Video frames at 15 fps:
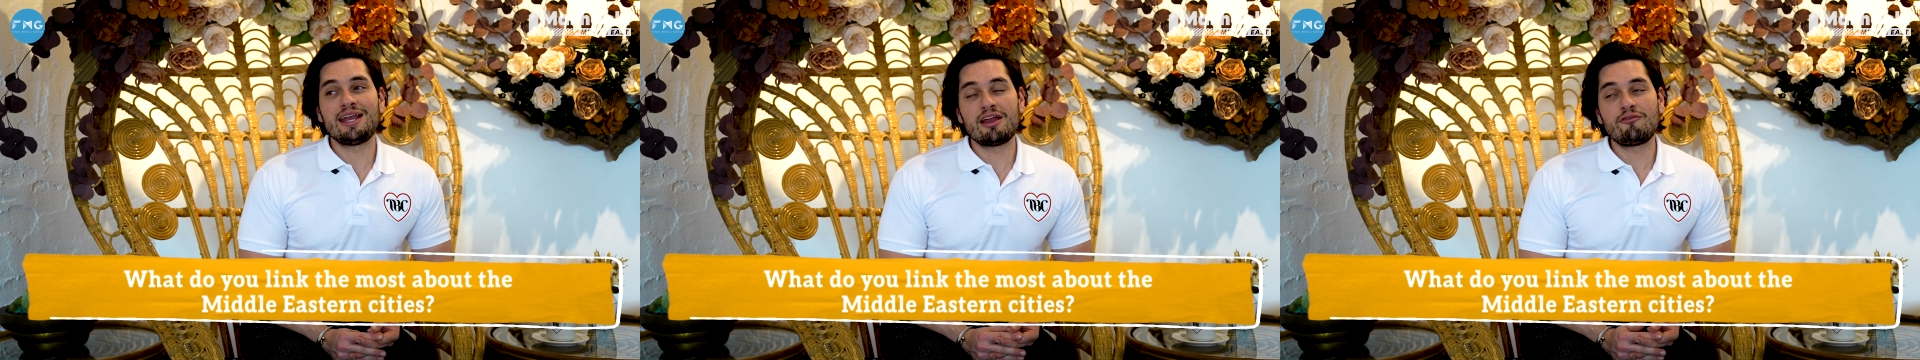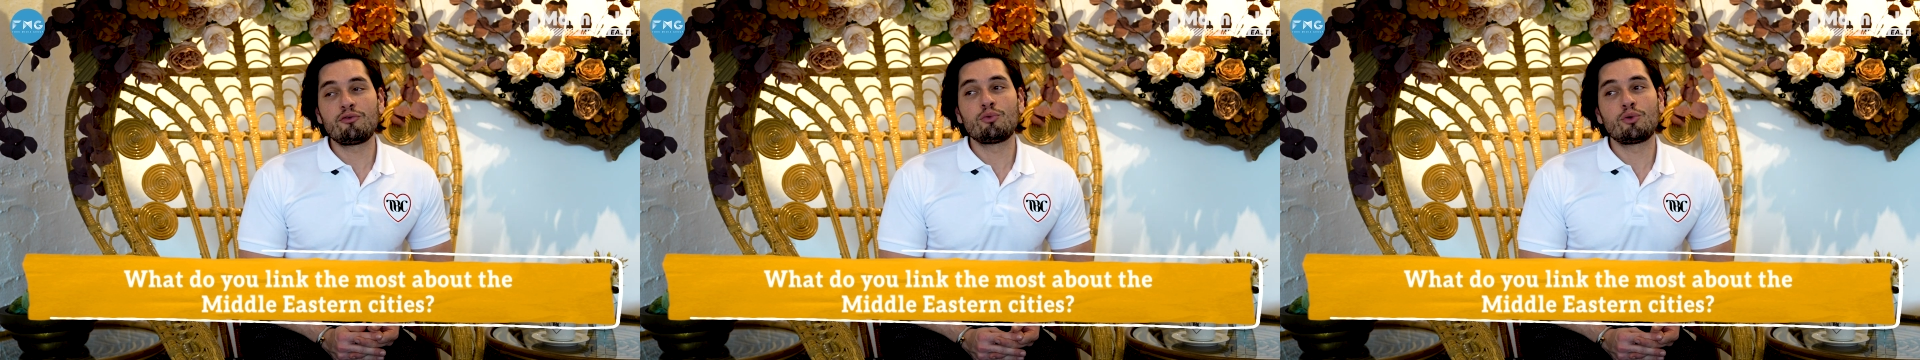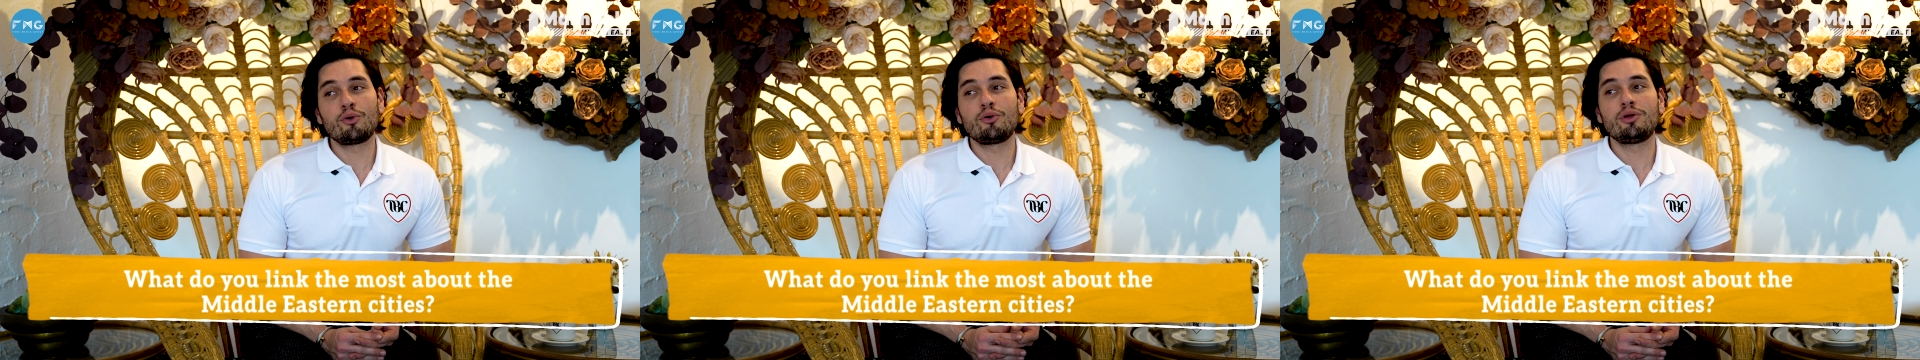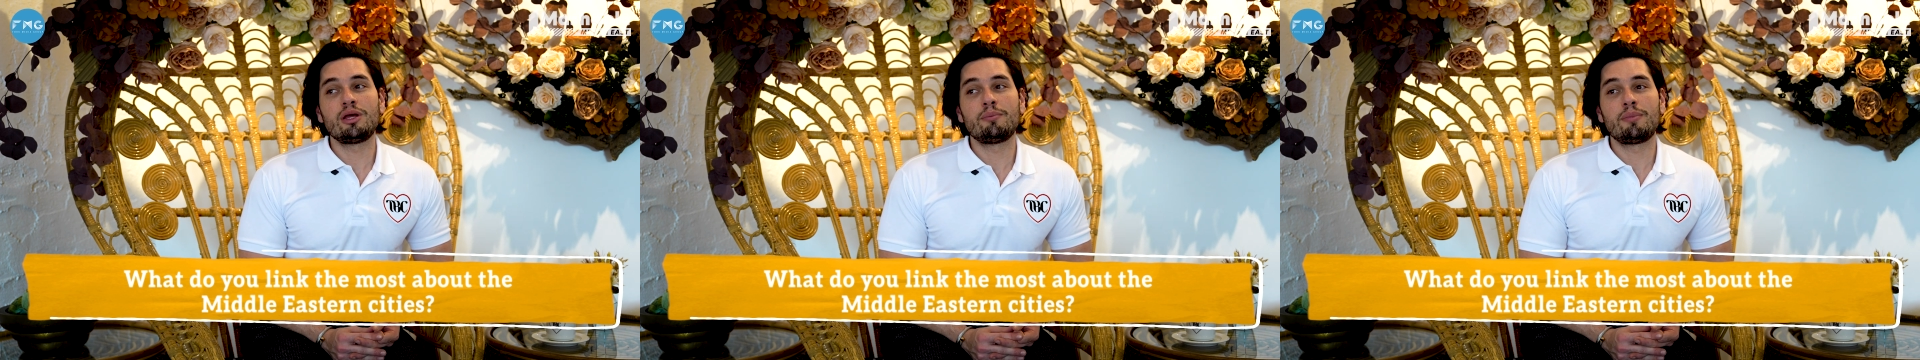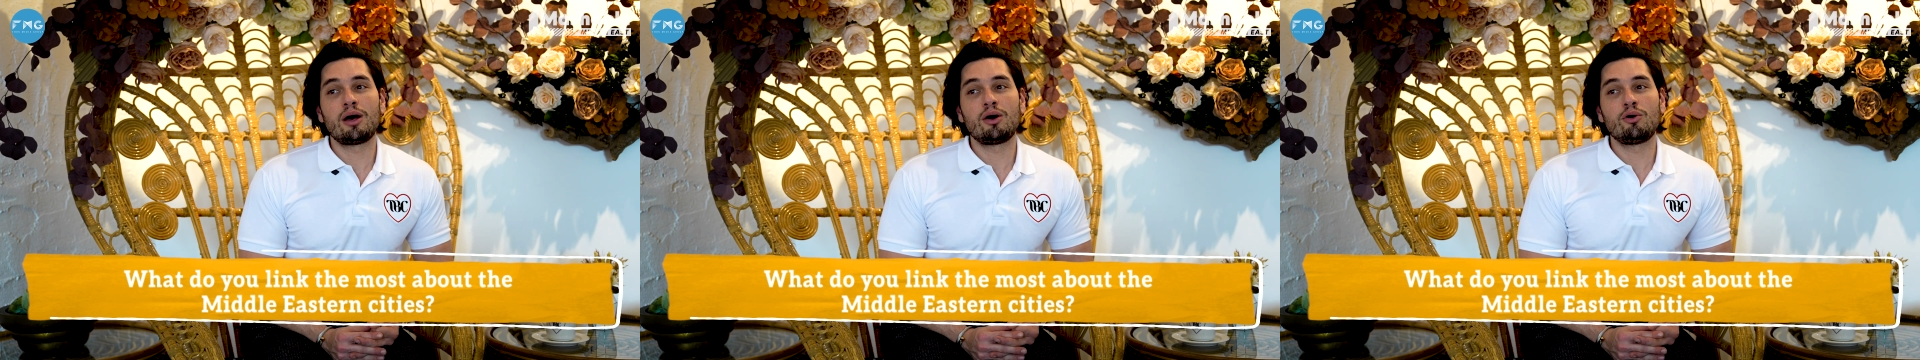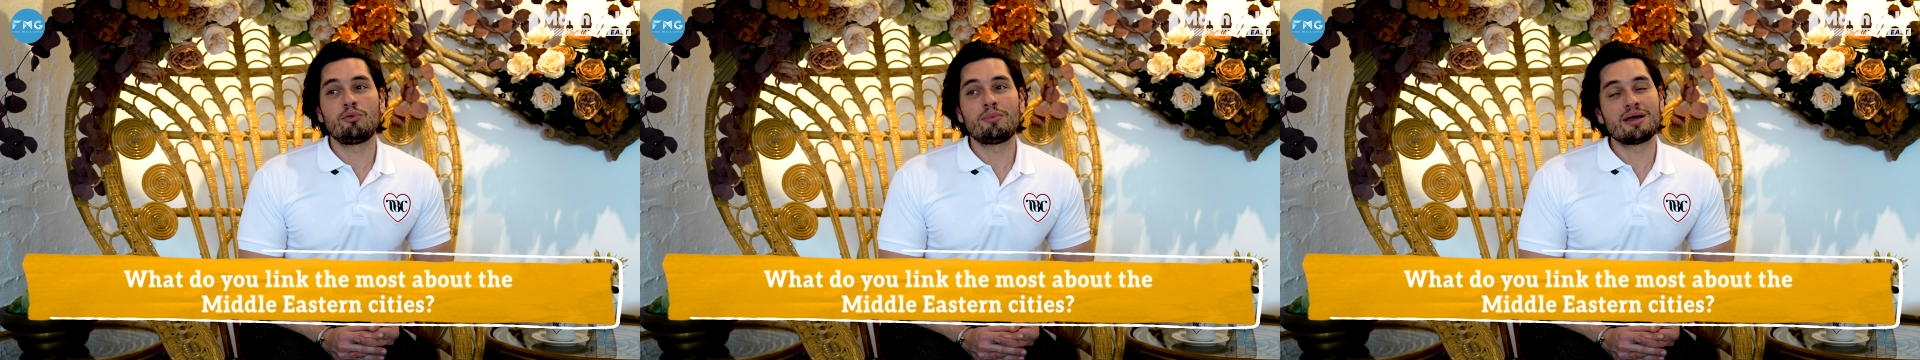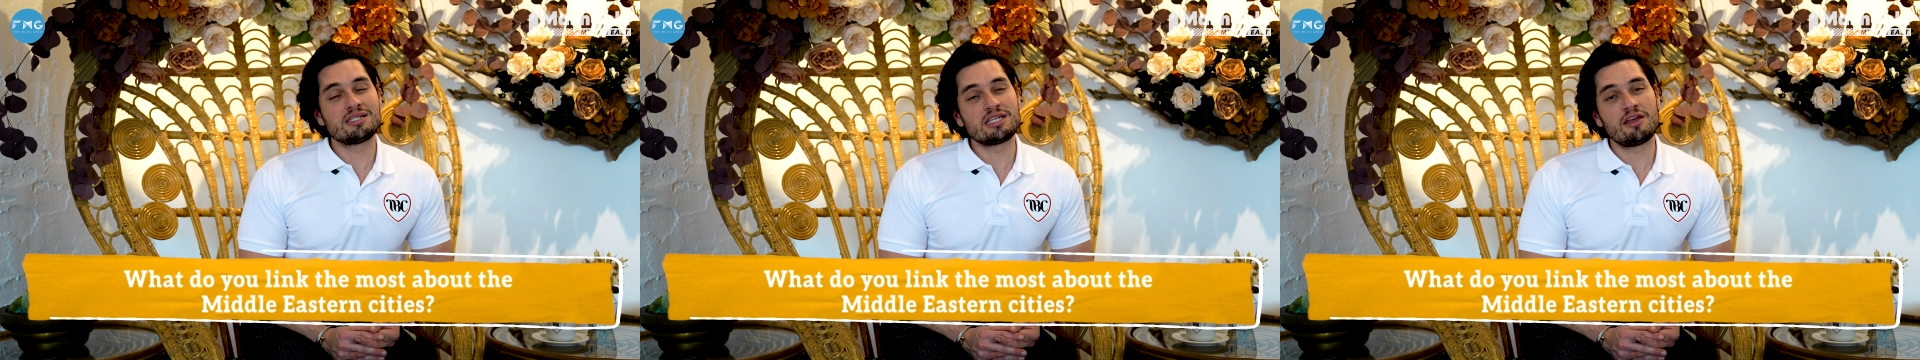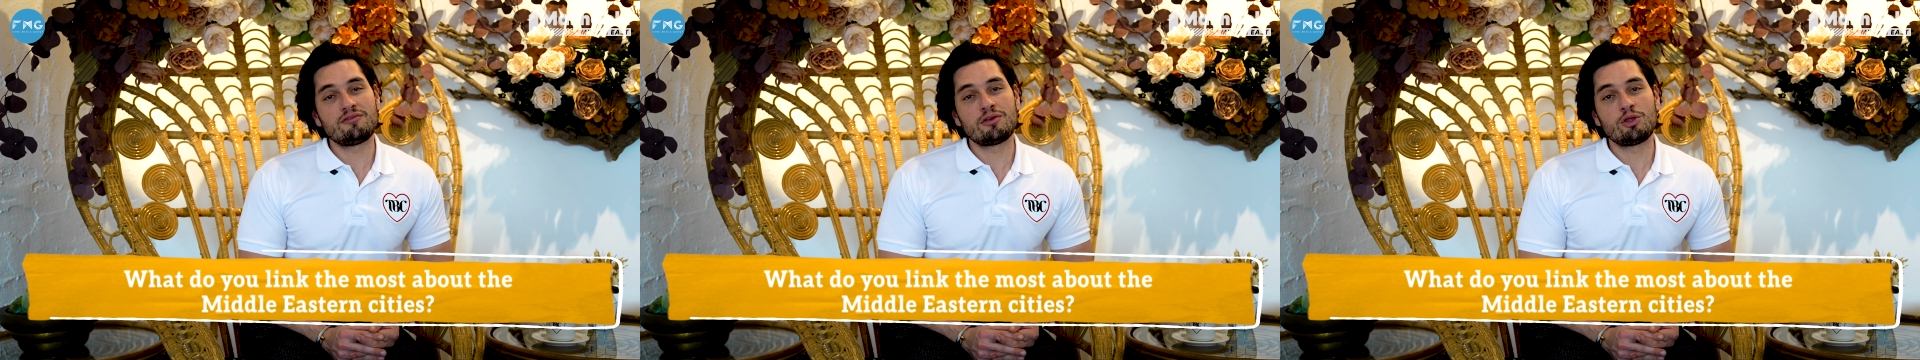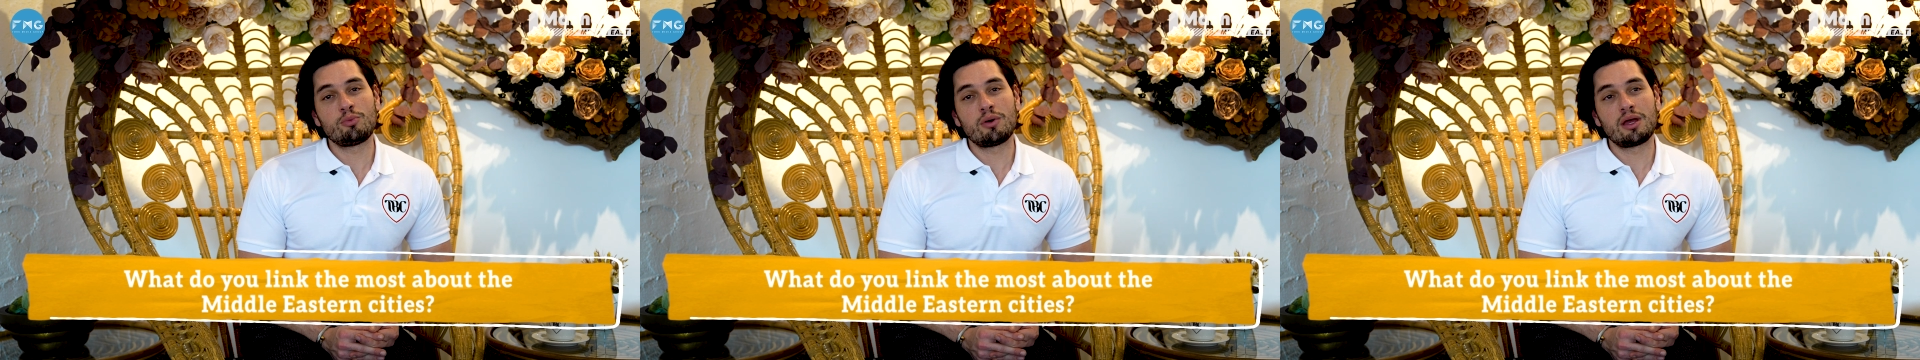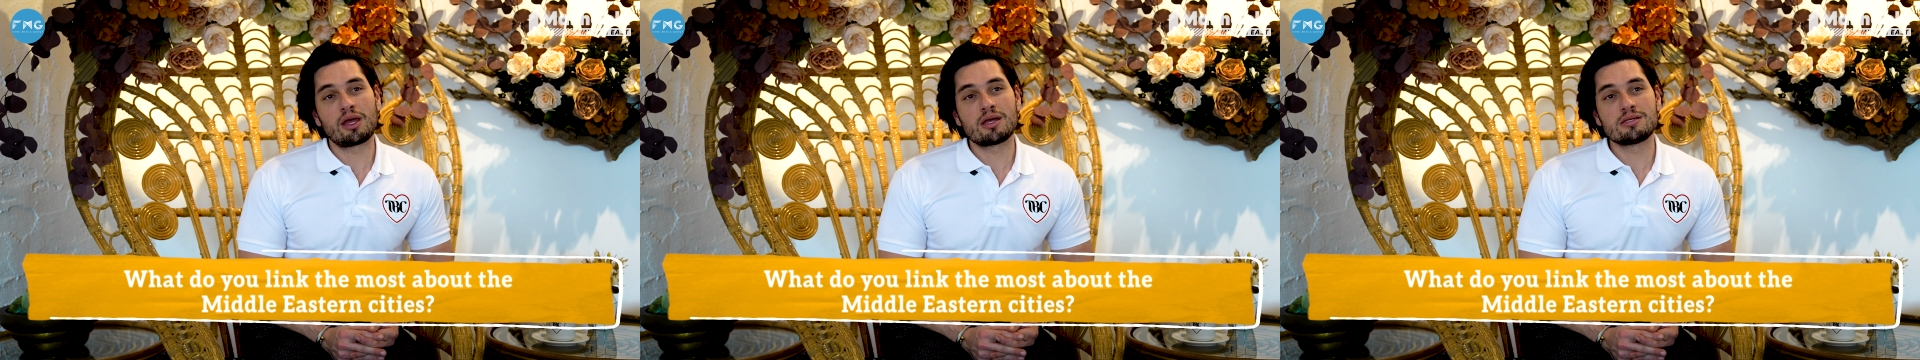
never worry about my safety in Dubai